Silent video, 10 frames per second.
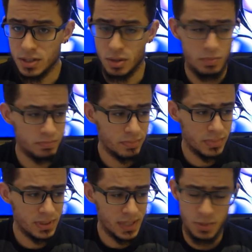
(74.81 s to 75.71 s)
So
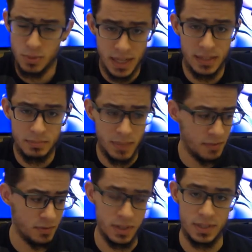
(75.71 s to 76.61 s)
that was like my
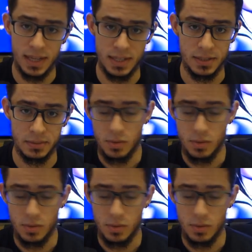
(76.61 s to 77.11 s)
first lesson.